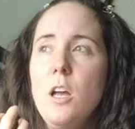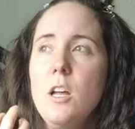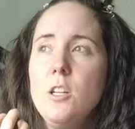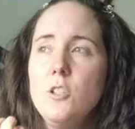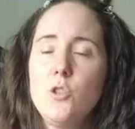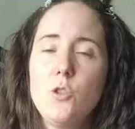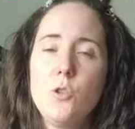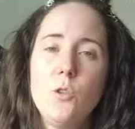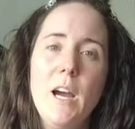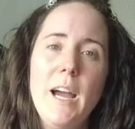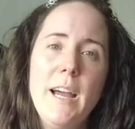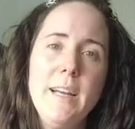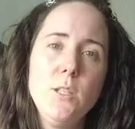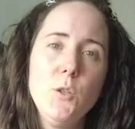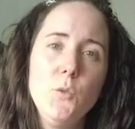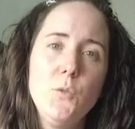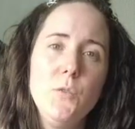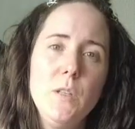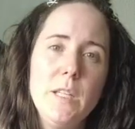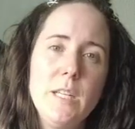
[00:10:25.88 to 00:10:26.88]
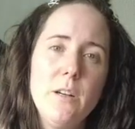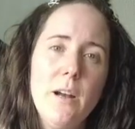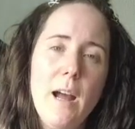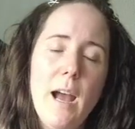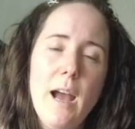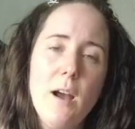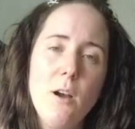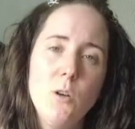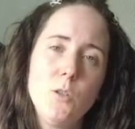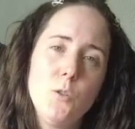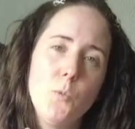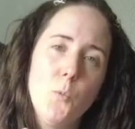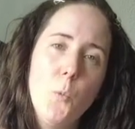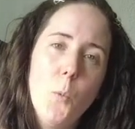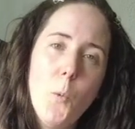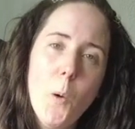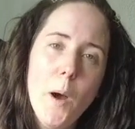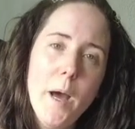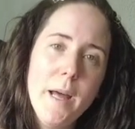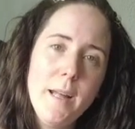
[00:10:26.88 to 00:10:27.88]
try to figure out
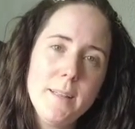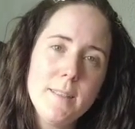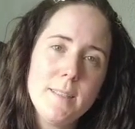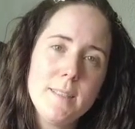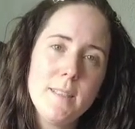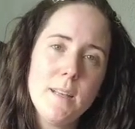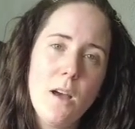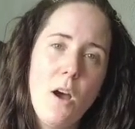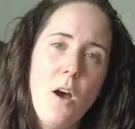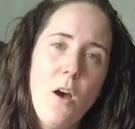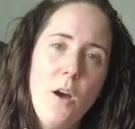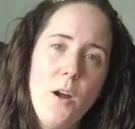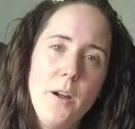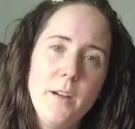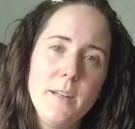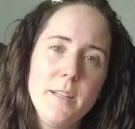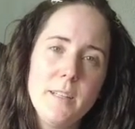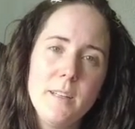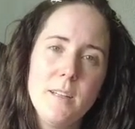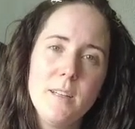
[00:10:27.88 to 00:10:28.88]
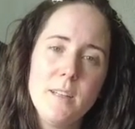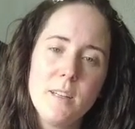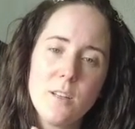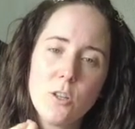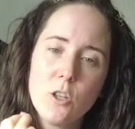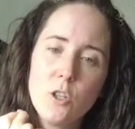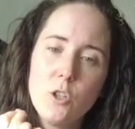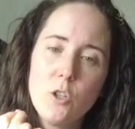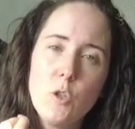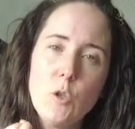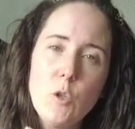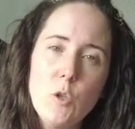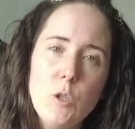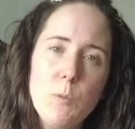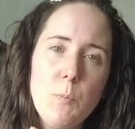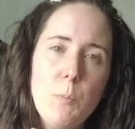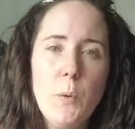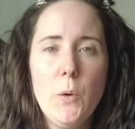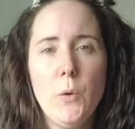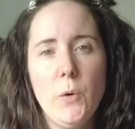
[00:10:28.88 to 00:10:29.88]
what are the
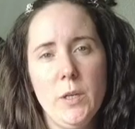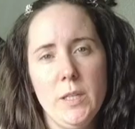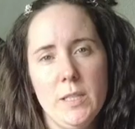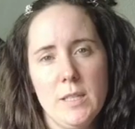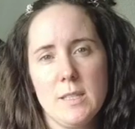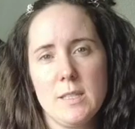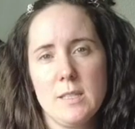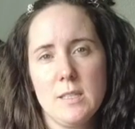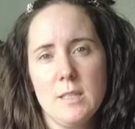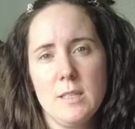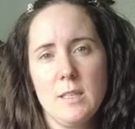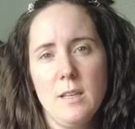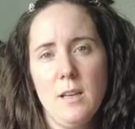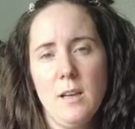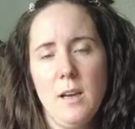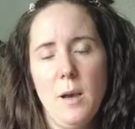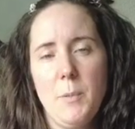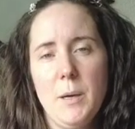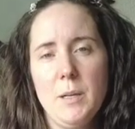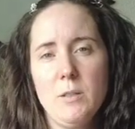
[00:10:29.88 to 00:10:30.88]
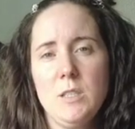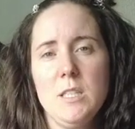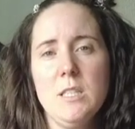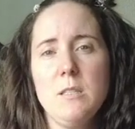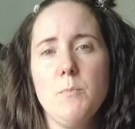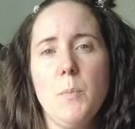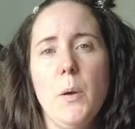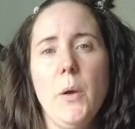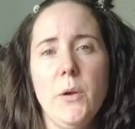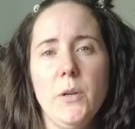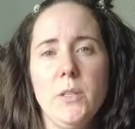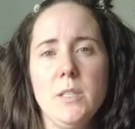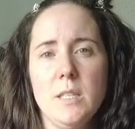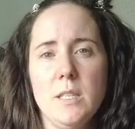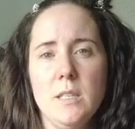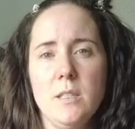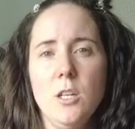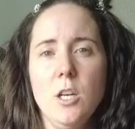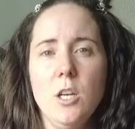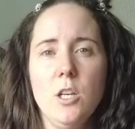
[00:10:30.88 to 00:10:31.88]
good points about this
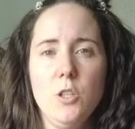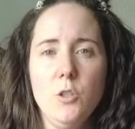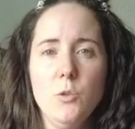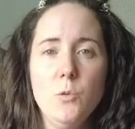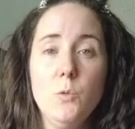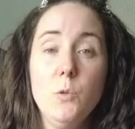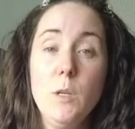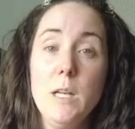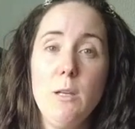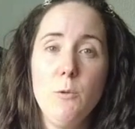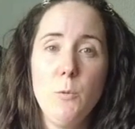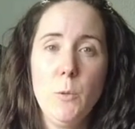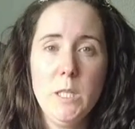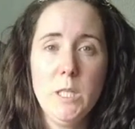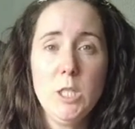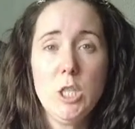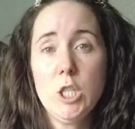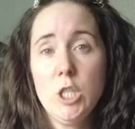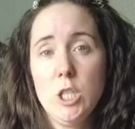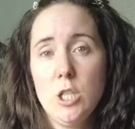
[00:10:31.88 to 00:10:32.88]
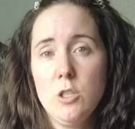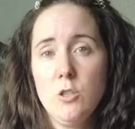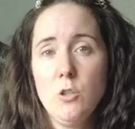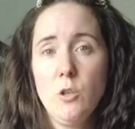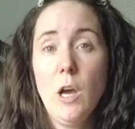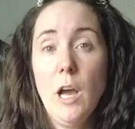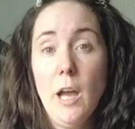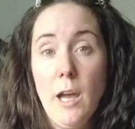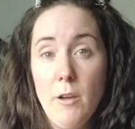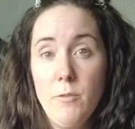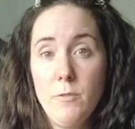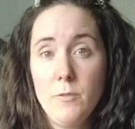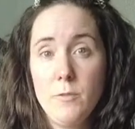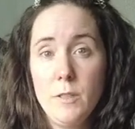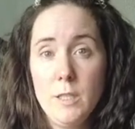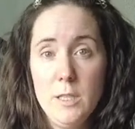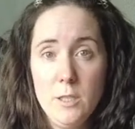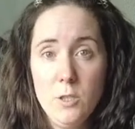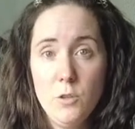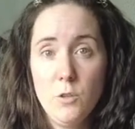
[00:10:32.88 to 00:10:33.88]
person you really wish to have
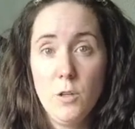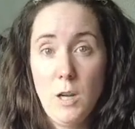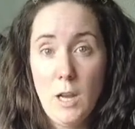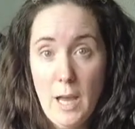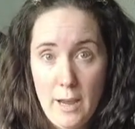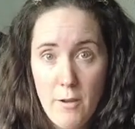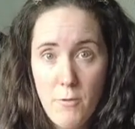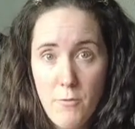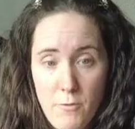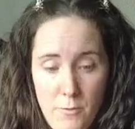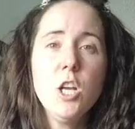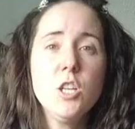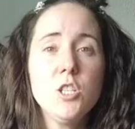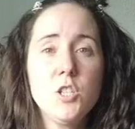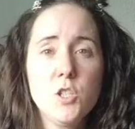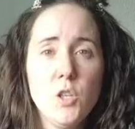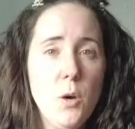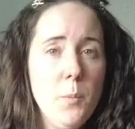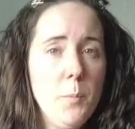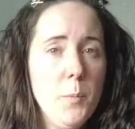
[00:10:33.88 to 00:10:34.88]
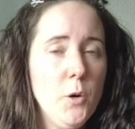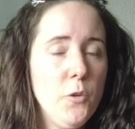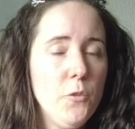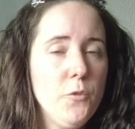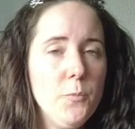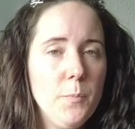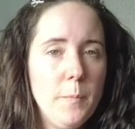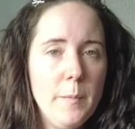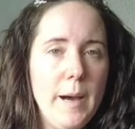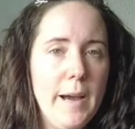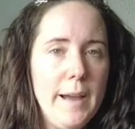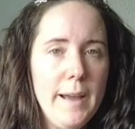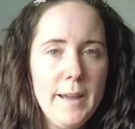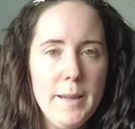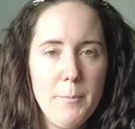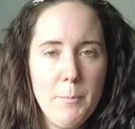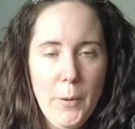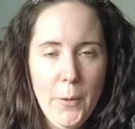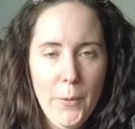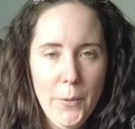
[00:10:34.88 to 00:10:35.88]
in your life. Some of
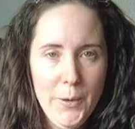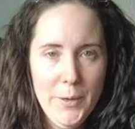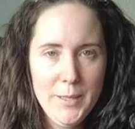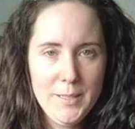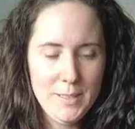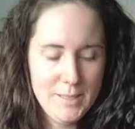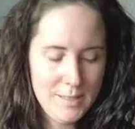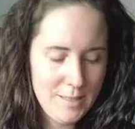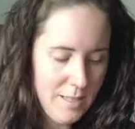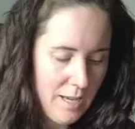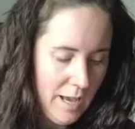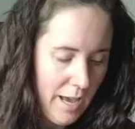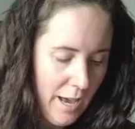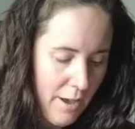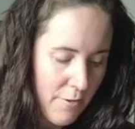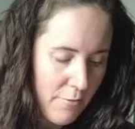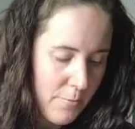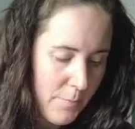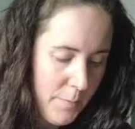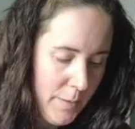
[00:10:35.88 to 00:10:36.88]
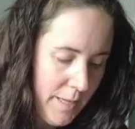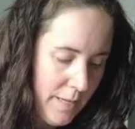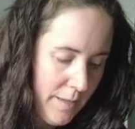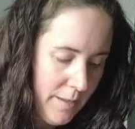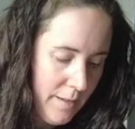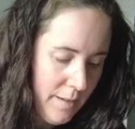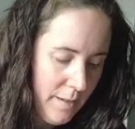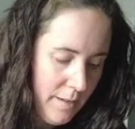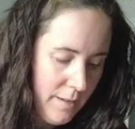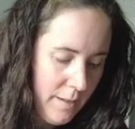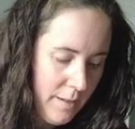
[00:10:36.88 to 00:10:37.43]
my points have been: